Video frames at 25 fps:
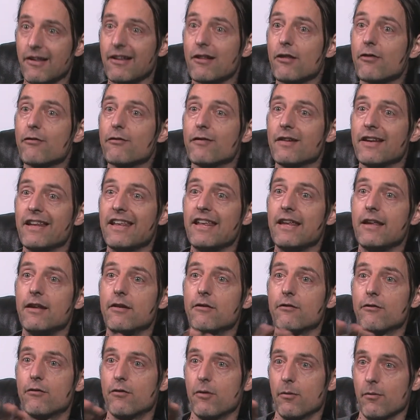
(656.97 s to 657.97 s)
it's
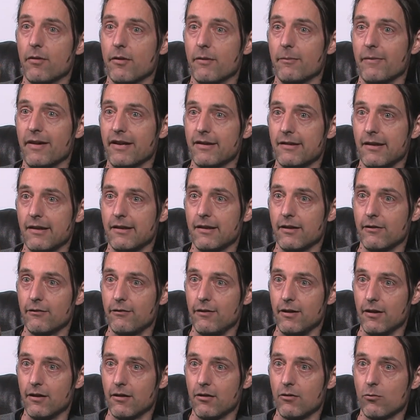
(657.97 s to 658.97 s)
fleeing from the magnetic
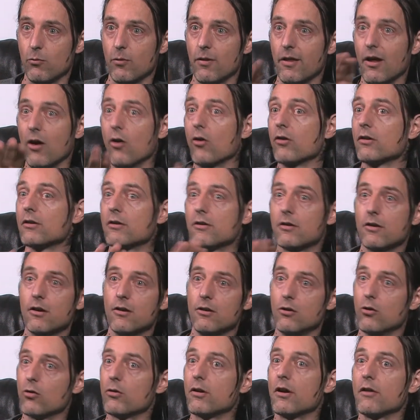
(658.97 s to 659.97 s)
fields without
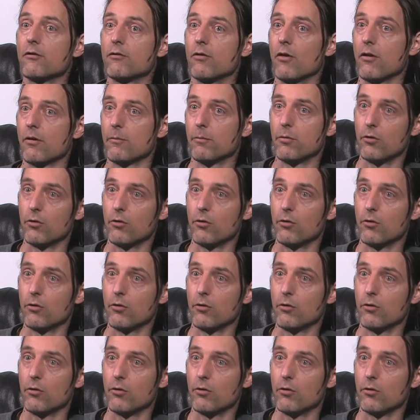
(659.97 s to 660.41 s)
looking for the